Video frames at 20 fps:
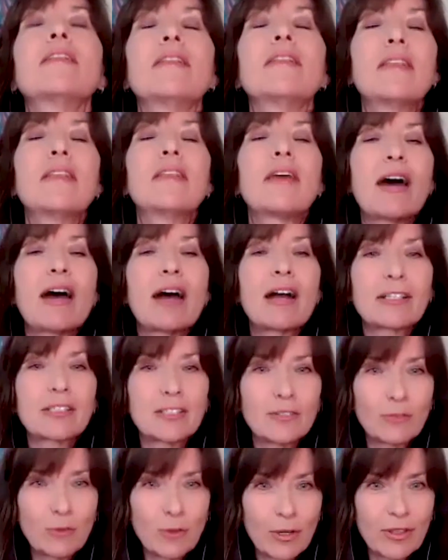the act
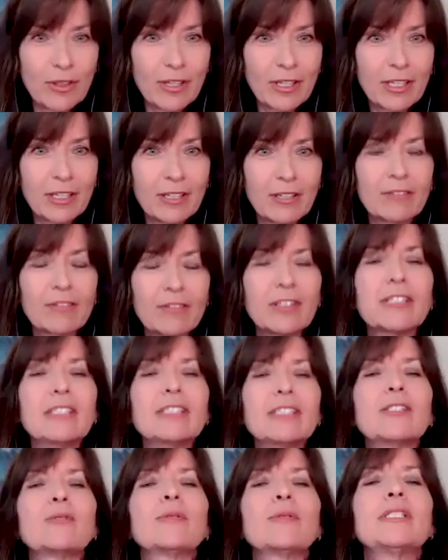of what they give
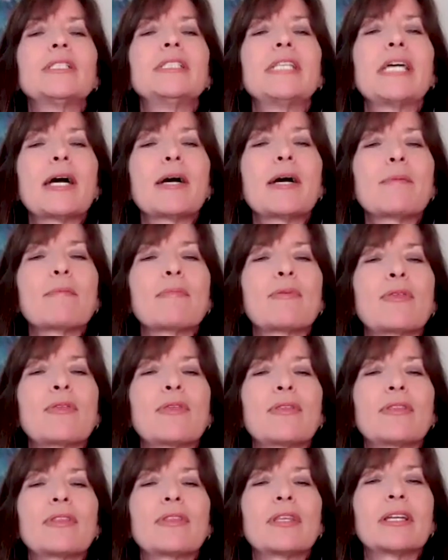into right. a
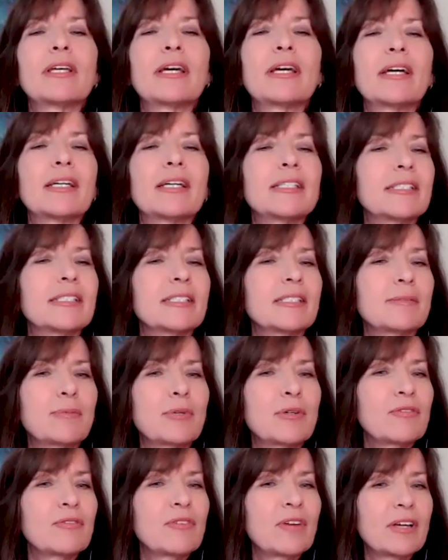depth that has a
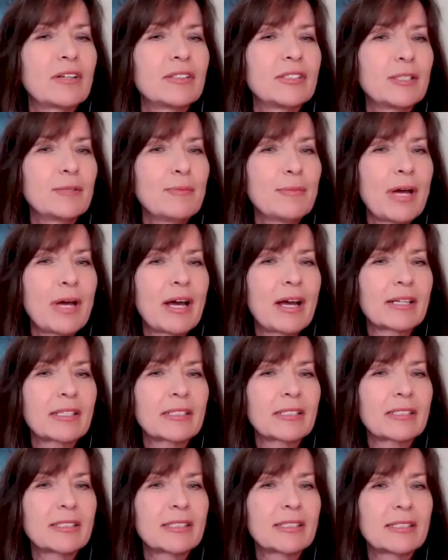profound
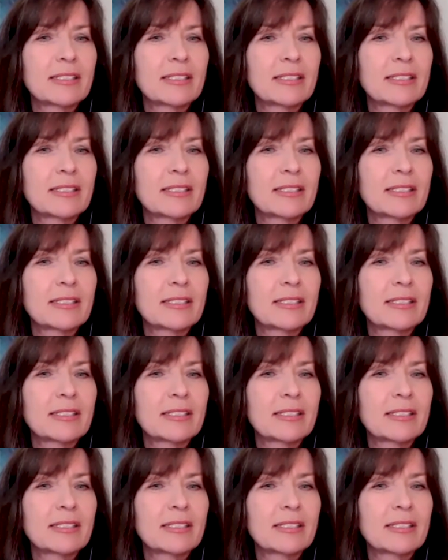impact.